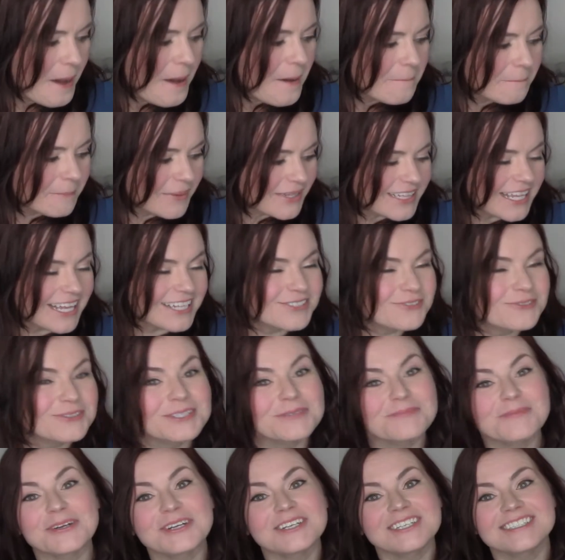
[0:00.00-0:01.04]
But that's what
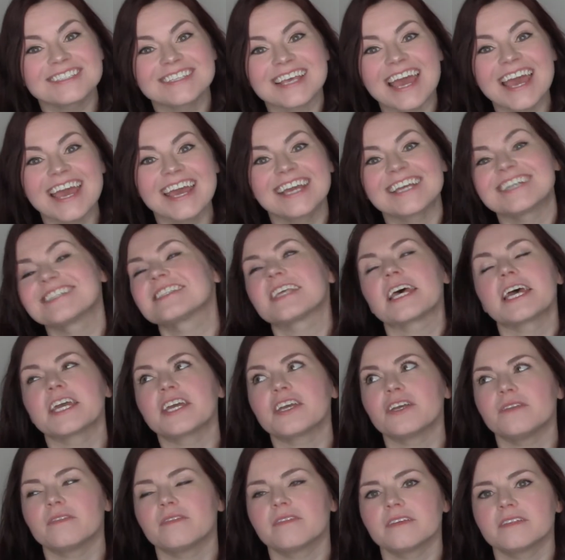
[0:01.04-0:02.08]
Spirit is saying, is
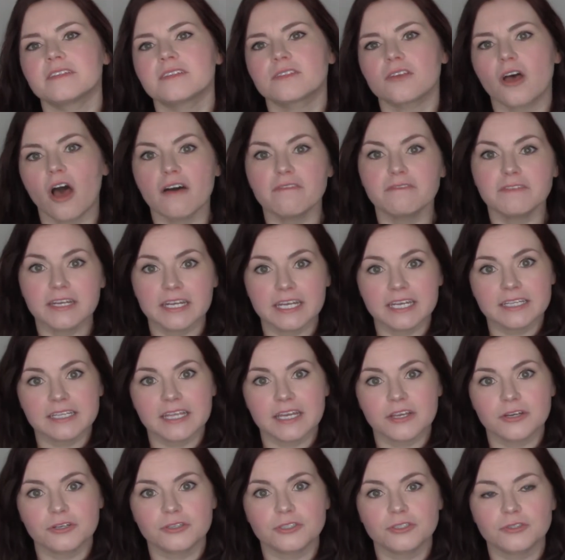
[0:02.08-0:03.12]
like the softening
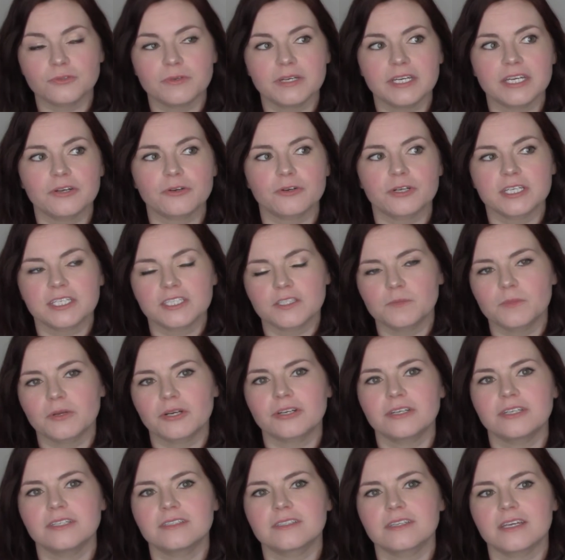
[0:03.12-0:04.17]
that you're doing or
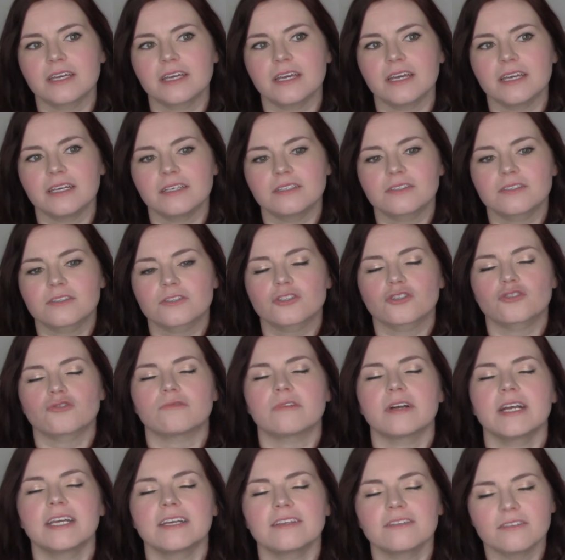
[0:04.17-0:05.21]
experiencing is
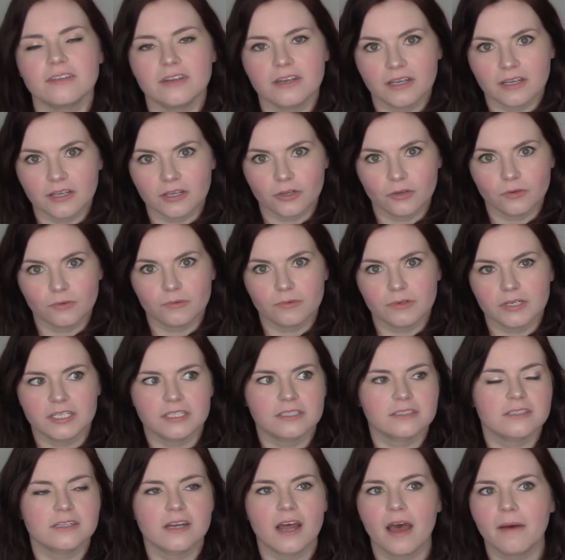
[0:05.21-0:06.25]
strengthening you.
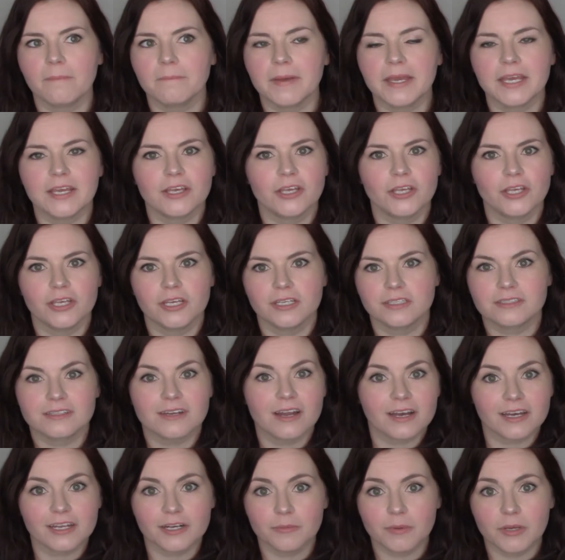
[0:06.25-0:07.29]
It's not making, it's
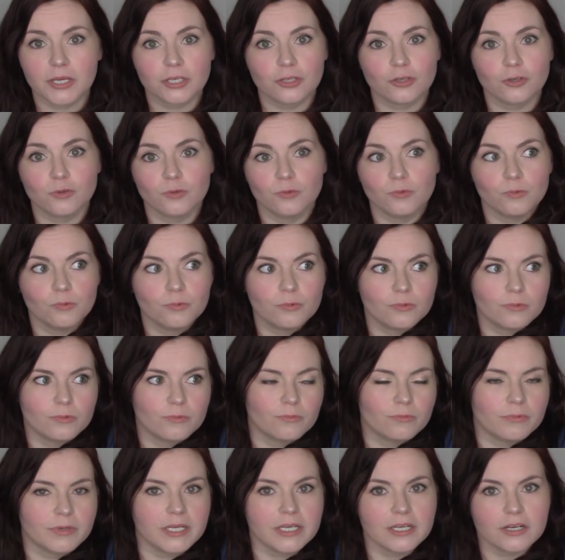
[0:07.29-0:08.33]
not going to make you
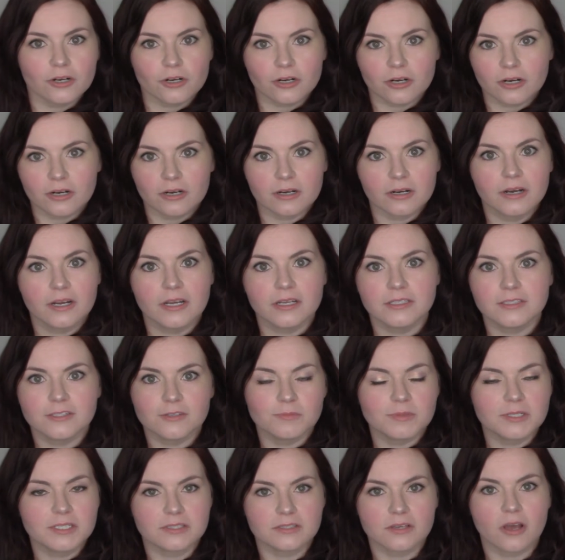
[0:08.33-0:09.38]
weaker to
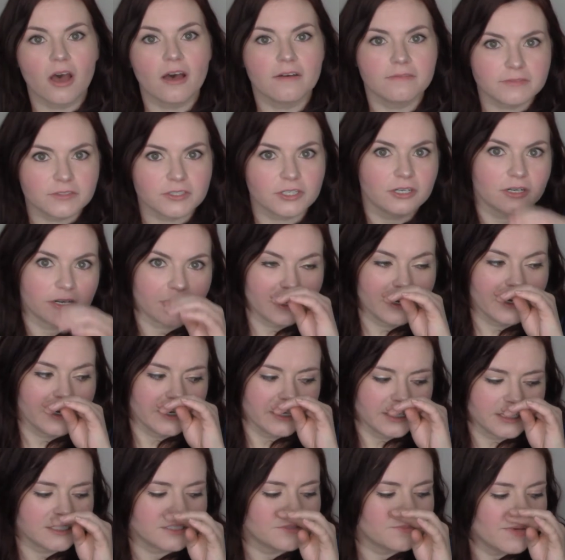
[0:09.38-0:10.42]
be softer.
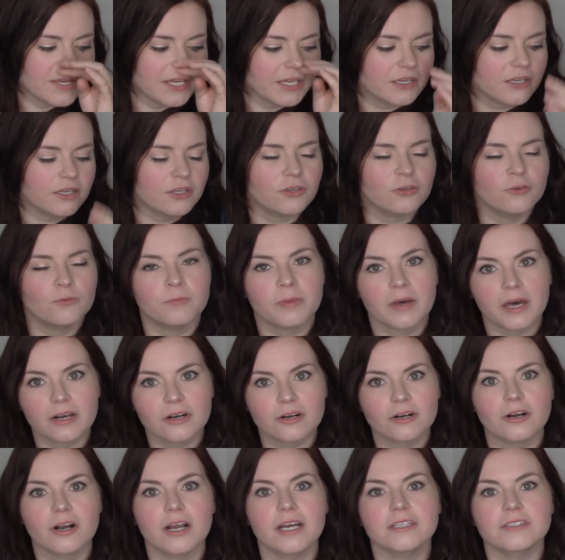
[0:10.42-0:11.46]
It's making you
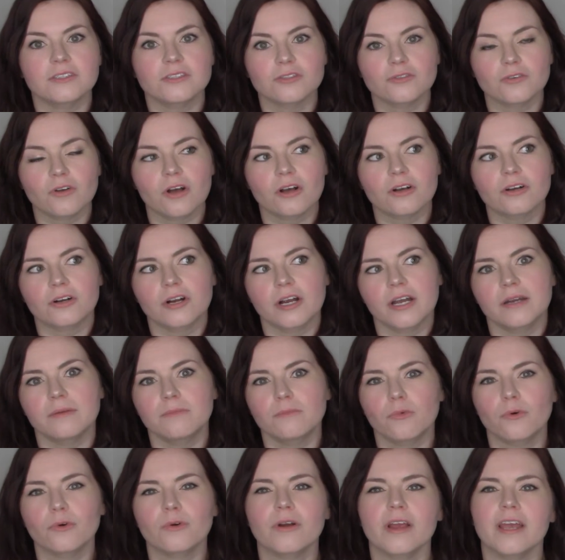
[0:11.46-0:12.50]
better and stronger and
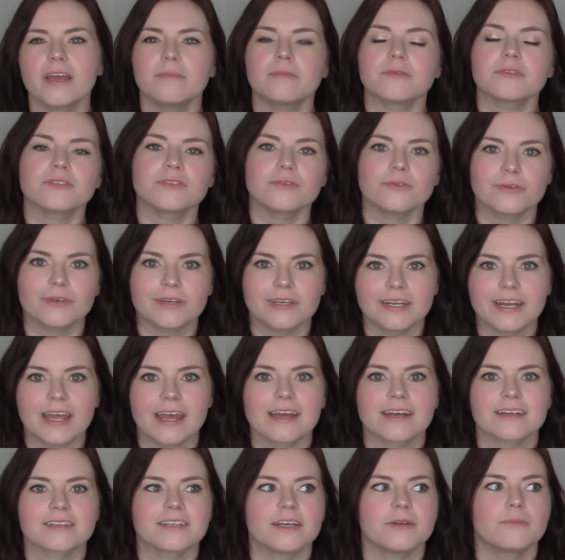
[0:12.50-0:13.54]
more able to
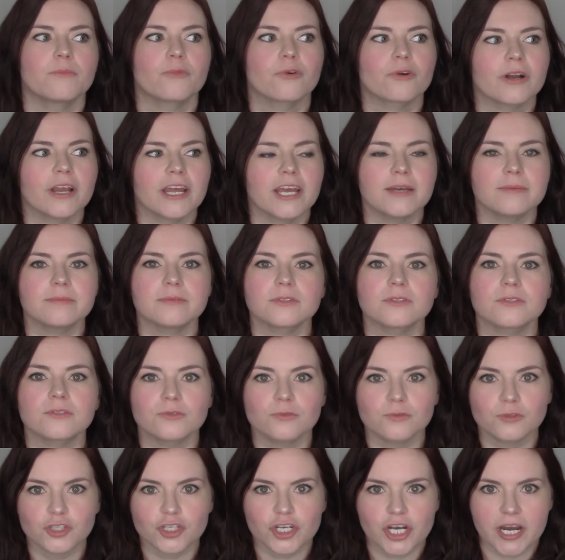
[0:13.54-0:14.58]
connect and more able to
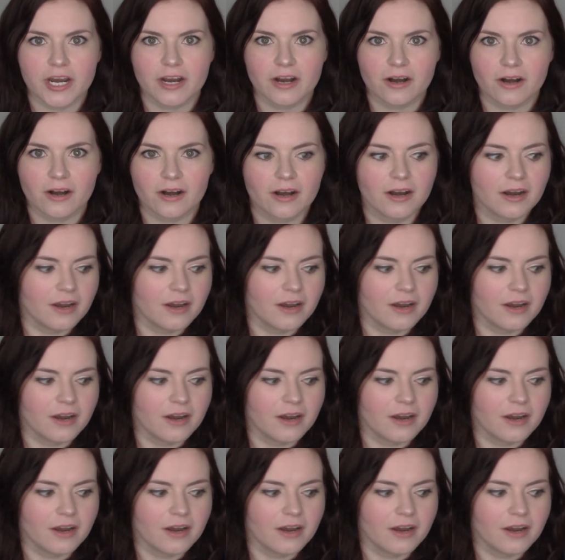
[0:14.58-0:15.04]
share